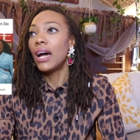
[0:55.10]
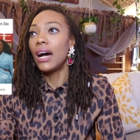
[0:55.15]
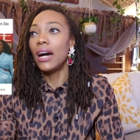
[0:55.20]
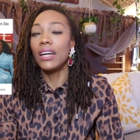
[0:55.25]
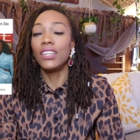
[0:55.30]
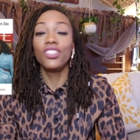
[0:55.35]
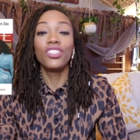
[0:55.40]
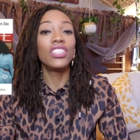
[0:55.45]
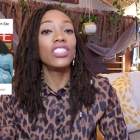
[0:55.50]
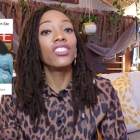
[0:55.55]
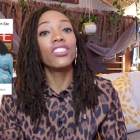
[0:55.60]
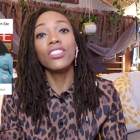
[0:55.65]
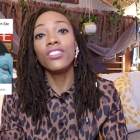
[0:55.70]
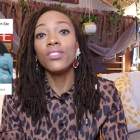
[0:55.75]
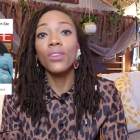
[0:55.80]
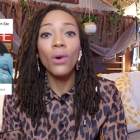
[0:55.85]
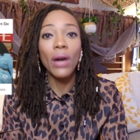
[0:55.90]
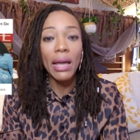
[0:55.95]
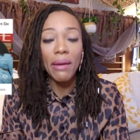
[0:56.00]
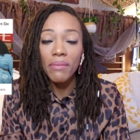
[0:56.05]
Uh, she just
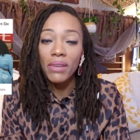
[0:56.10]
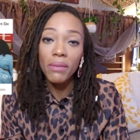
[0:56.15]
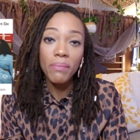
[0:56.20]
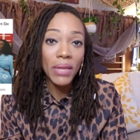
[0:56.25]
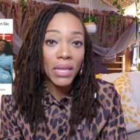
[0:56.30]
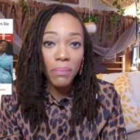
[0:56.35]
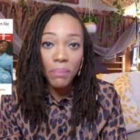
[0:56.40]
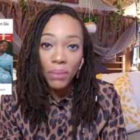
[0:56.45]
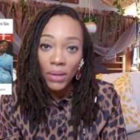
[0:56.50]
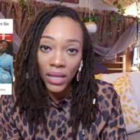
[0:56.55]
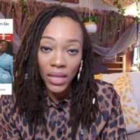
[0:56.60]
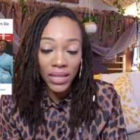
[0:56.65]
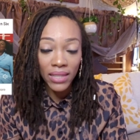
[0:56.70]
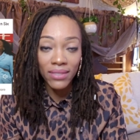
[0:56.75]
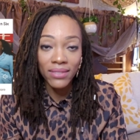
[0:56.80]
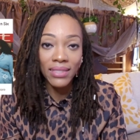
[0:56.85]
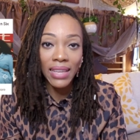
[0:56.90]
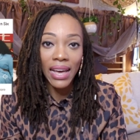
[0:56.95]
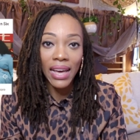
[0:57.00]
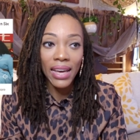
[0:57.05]
so happened to be
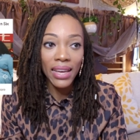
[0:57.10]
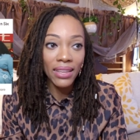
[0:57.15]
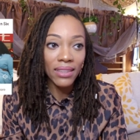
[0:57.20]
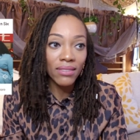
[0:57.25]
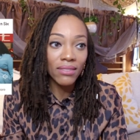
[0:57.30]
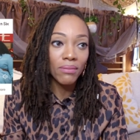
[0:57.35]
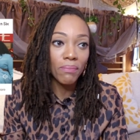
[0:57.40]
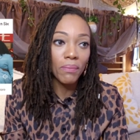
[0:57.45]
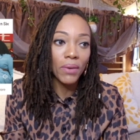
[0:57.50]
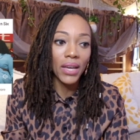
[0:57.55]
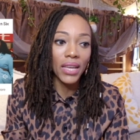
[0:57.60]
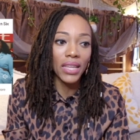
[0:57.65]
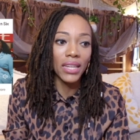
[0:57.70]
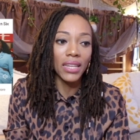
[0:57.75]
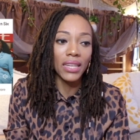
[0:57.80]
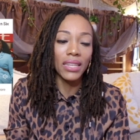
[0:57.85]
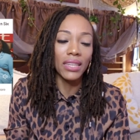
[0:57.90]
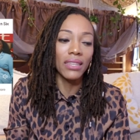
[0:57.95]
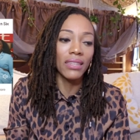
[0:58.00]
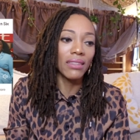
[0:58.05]
plus size, but
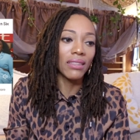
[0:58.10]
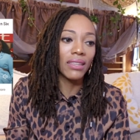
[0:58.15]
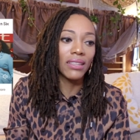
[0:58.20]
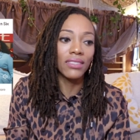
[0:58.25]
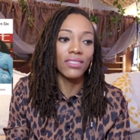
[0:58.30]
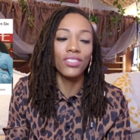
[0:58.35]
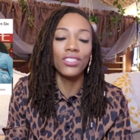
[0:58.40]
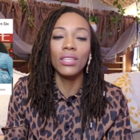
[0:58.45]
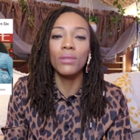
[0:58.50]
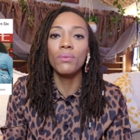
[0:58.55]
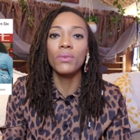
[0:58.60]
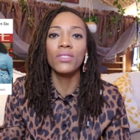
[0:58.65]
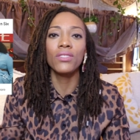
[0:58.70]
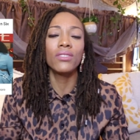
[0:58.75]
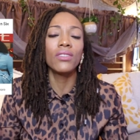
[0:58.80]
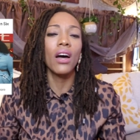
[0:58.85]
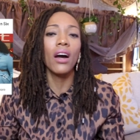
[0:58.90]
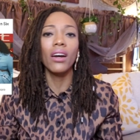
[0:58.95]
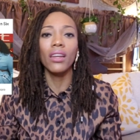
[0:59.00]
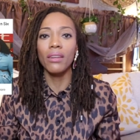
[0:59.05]
she was
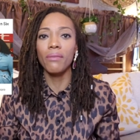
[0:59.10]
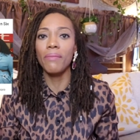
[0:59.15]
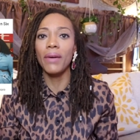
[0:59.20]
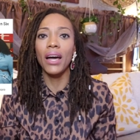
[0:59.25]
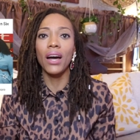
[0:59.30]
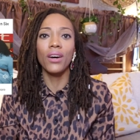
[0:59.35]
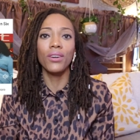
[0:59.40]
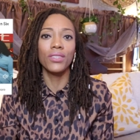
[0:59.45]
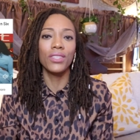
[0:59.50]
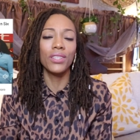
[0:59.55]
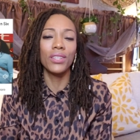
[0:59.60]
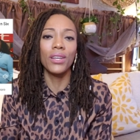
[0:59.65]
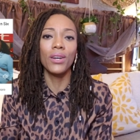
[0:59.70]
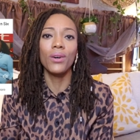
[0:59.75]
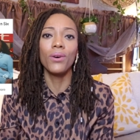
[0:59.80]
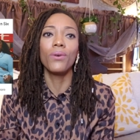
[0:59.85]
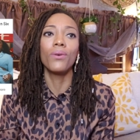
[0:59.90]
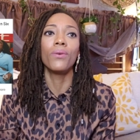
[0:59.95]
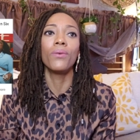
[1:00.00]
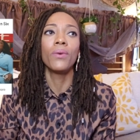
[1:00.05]
talking about, you
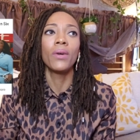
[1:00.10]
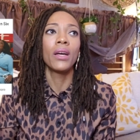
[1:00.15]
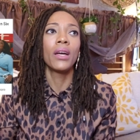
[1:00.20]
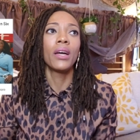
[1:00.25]
know,